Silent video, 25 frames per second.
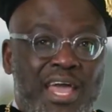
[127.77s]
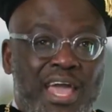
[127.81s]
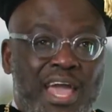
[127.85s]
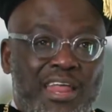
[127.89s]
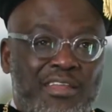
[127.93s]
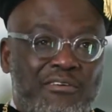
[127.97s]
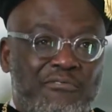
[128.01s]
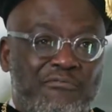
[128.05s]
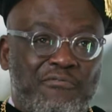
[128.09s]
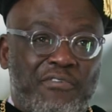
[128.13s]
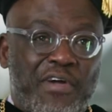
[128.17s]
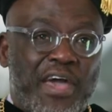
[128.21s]

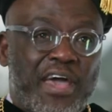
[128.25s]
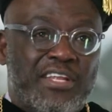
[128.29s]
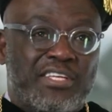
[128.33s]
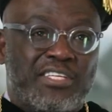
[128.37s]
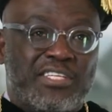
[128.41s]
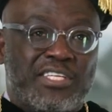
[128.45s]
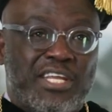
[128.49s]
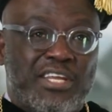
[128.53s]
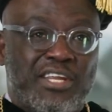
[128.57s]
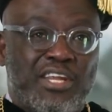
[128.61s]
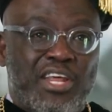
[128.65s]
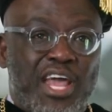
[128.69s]
and
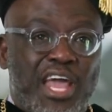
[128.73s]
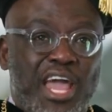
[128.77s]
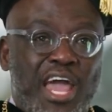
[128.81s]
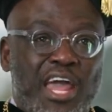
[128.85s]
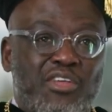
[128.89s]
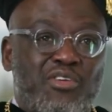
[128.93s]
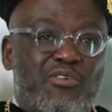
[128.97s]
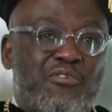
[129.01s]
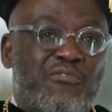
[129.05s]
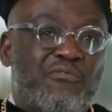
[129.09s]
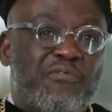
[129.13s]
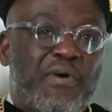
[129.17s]
events, and,
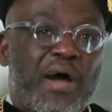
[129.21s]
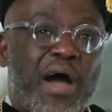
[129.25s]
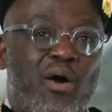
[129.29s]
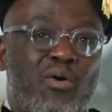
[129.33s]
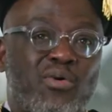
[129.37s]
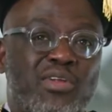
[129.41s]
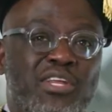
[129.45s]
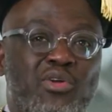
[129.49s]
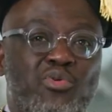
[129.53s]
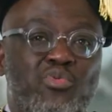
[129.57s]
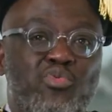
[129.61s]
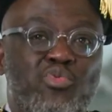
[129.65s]
and you
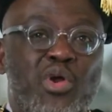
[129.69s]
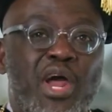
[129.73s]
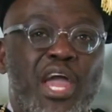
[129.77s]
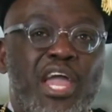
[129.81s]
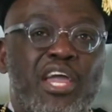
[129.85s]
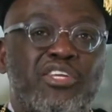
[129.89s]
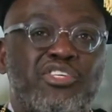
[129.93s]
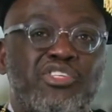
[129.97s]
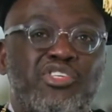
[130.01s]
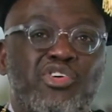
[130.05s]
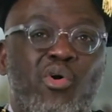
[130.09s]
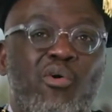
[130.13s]
found and
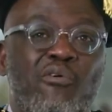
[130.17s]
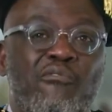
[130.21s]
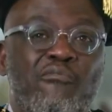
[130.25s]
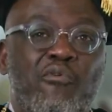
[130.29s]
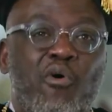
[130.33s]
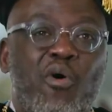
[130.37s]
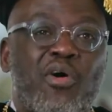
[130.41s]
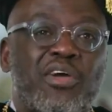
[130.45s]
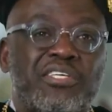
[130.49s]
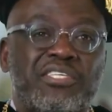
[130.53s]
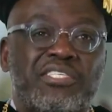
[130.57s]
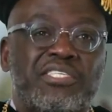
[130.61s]
raised your
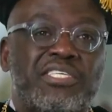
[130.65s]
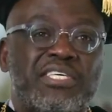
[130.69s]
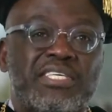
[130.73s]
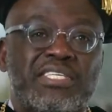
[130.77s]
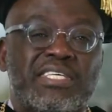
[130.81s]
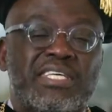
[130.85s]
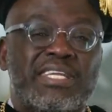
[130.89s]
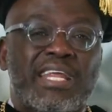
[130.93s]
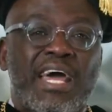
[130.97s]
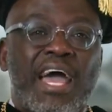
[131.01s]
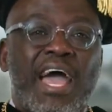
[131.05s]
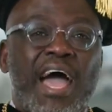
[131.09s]

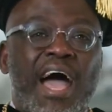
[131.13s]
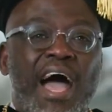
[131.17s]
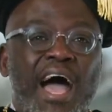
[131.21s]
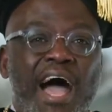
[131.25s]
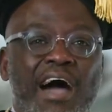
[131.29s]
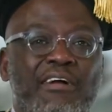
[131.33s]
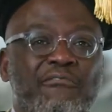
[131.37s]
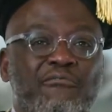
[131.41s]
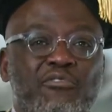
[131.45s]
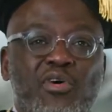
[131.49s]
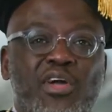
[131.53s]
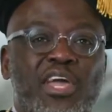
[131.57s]
voices in
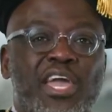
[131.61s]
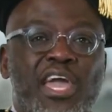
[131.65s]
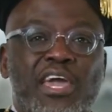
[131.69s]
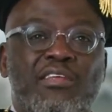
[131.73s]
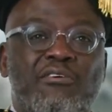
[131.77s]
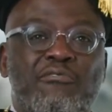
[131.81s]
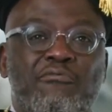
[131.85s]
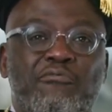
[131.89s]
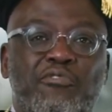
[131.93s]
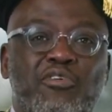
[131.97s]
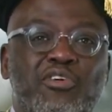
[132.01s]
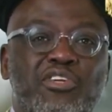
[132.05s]

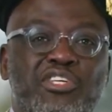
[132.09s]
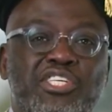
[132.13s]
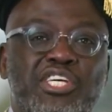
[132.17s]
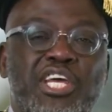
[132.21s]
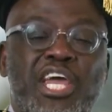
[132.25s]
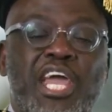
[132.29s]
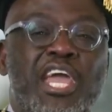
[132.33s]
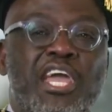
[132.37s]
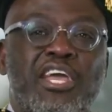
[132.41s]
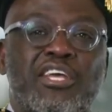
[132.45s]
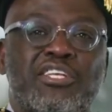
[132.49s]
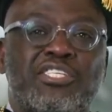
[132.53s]
advocating for
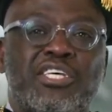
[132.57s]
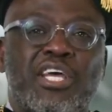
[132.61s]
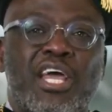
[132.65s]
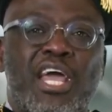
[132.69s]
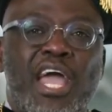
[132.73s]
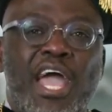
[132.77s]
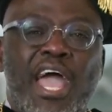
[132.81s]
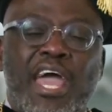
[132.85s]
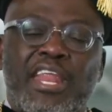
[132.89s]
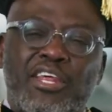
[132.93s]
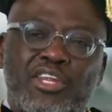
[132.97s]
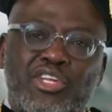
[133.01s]
change.
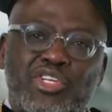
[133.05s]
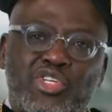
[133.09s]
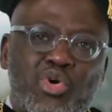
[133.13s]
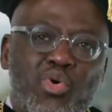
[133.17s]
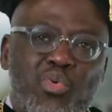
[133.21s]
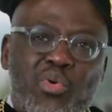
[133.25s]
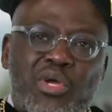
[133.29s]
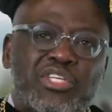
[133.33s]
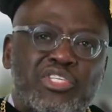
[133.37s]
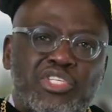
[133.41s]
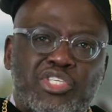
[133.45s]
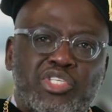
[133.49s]
And in
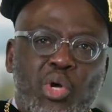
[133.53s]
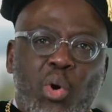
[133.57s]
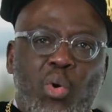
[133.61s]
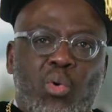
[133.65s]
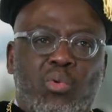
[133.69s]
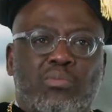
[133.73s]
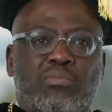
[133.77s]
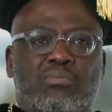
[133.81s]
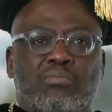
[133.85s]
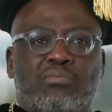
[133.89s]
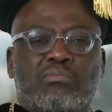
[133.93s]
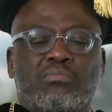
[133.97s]
doing so,